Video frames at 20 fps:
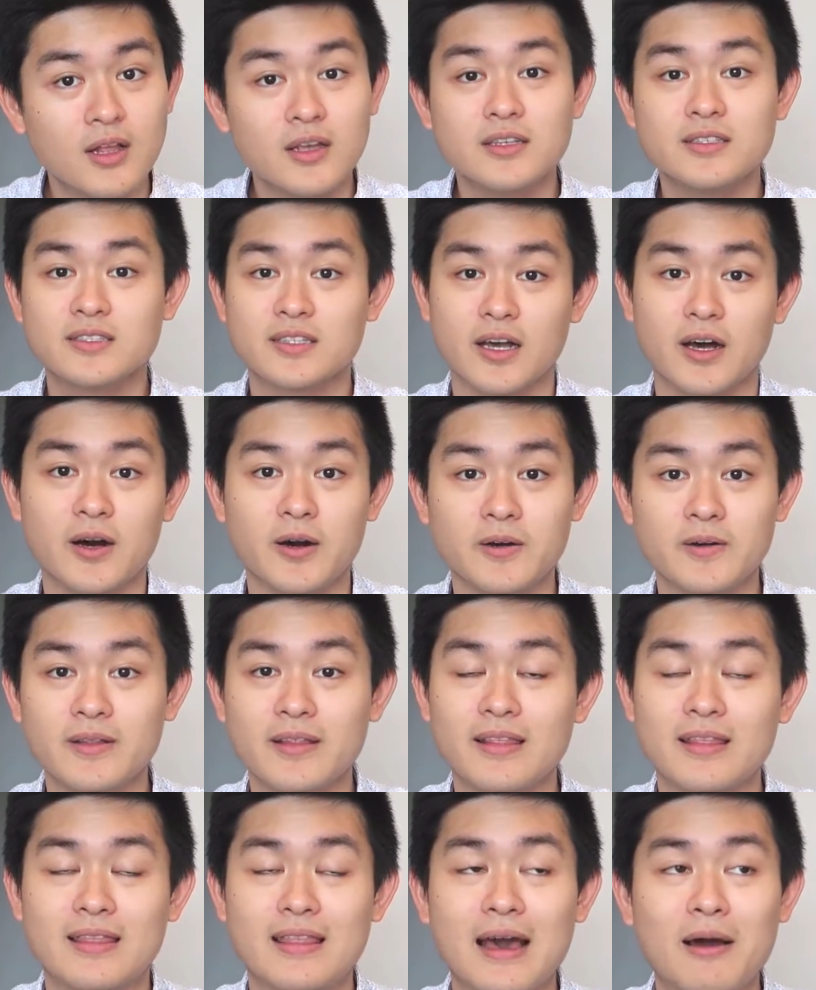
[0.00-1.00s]
So
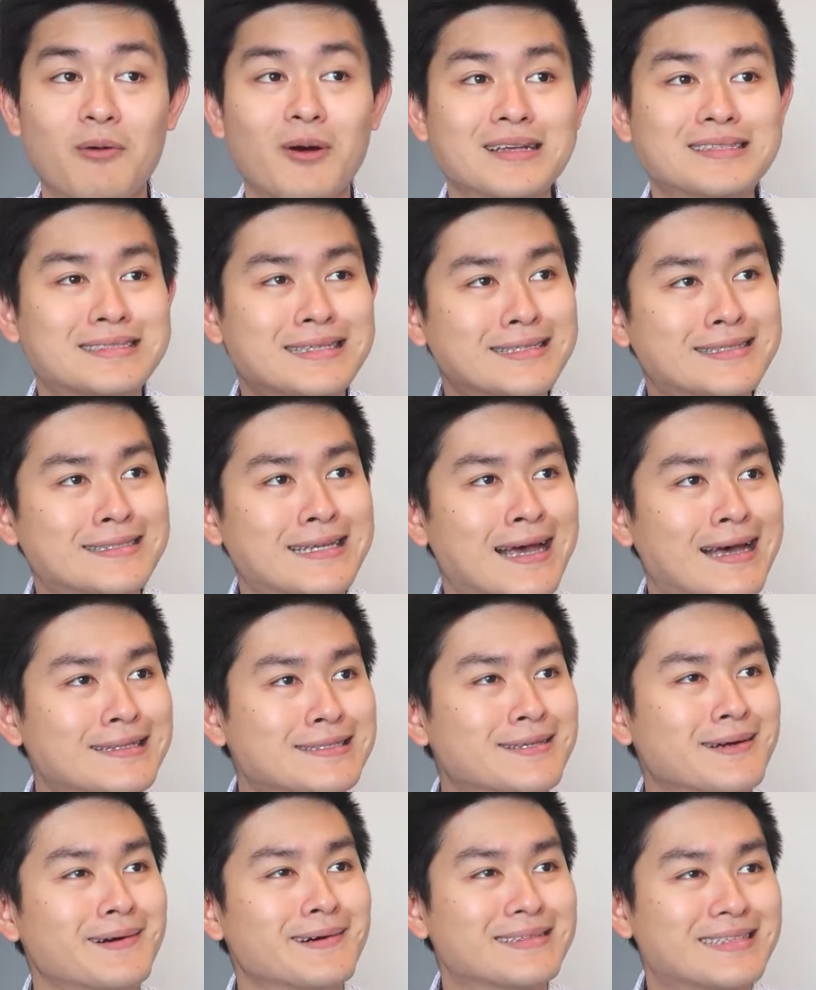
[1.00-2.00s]
that was the TED
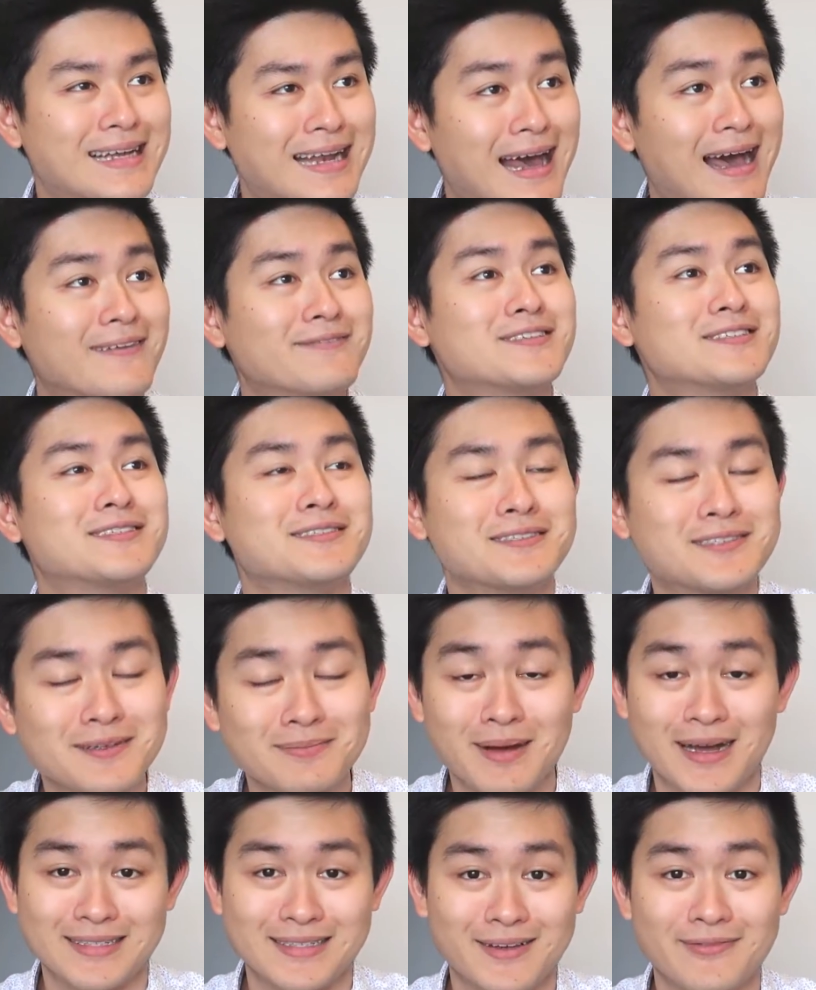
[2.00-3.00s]
talk that I have to do to
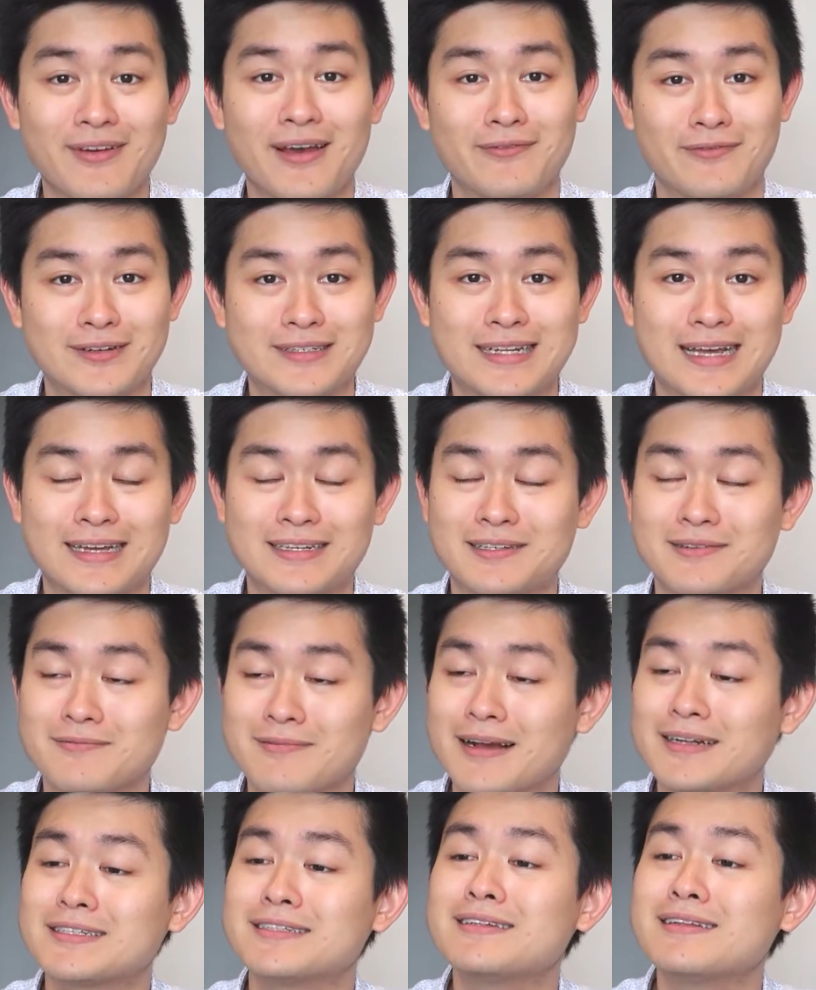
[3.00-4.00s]
myself every day to
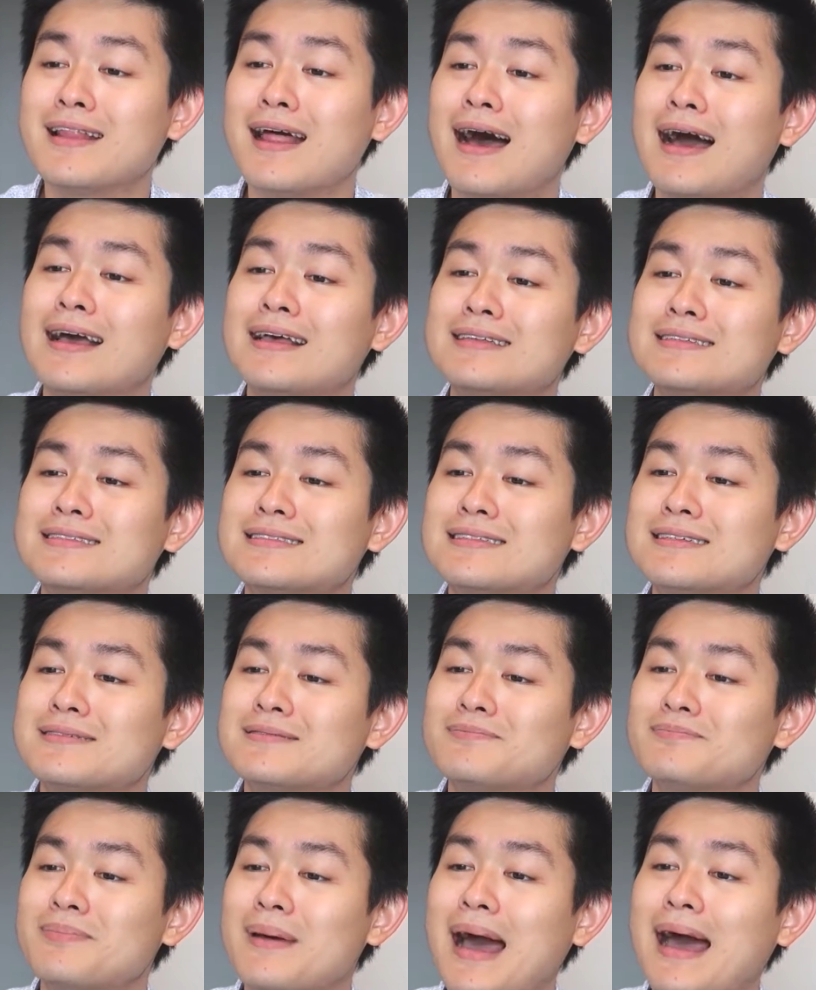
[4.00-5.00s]
rationalize
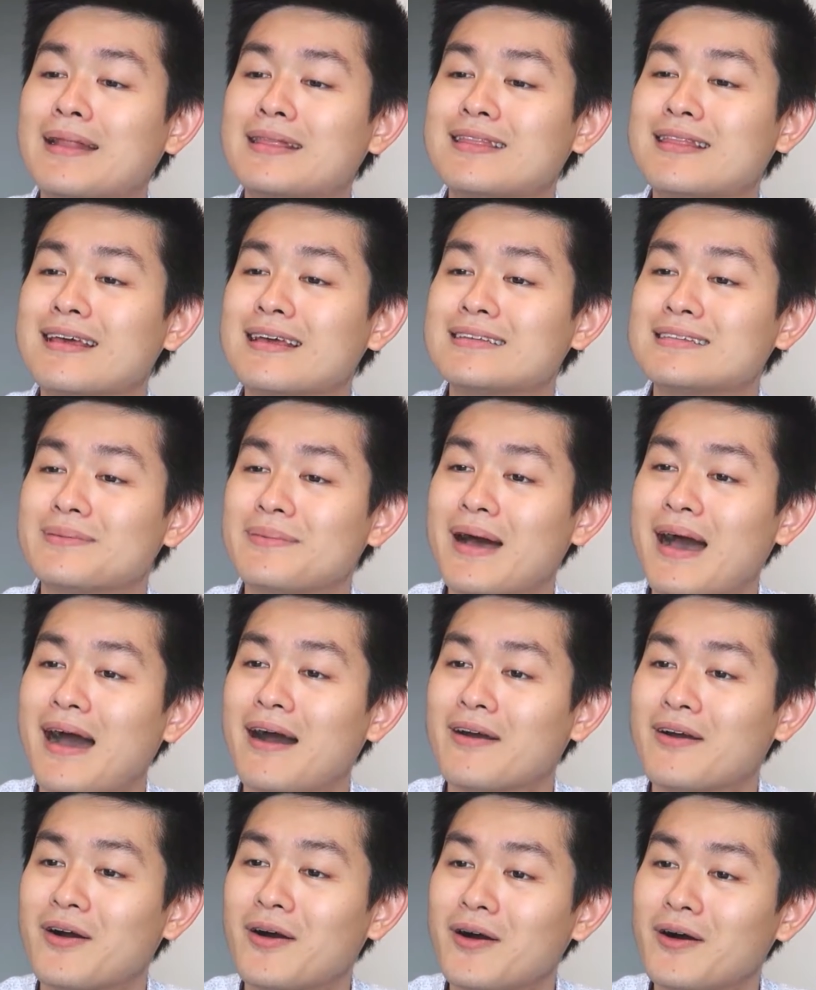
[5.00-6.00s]
the bad things about
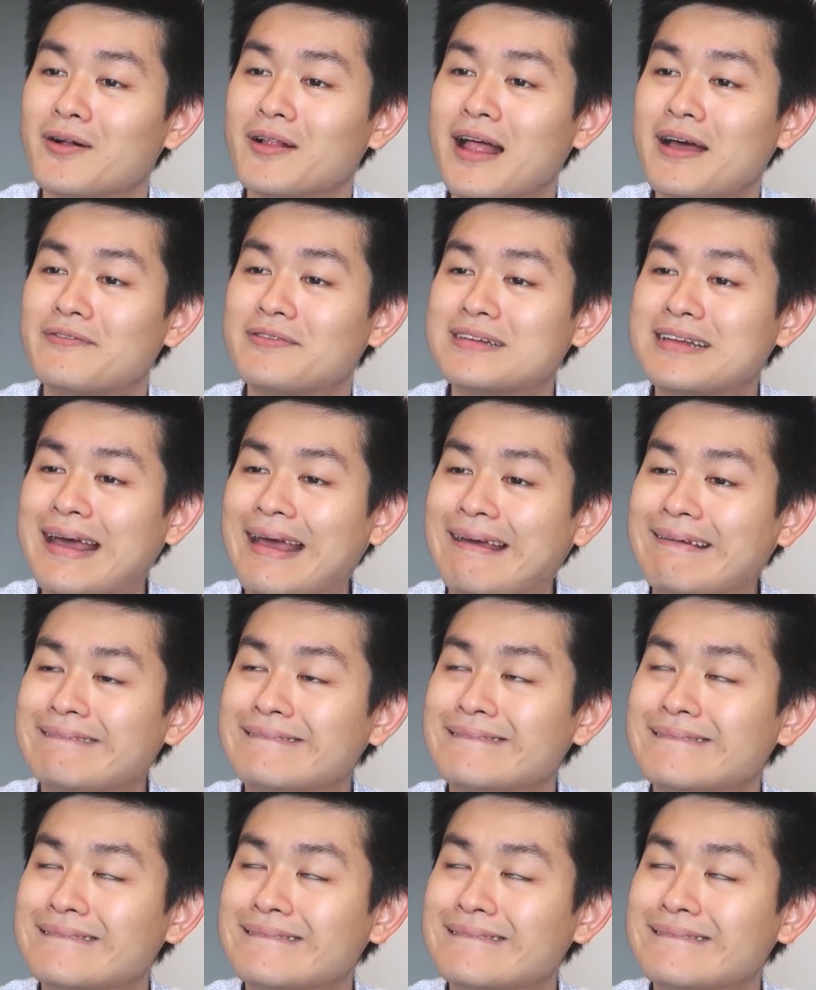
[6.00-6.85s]
alcohol every day.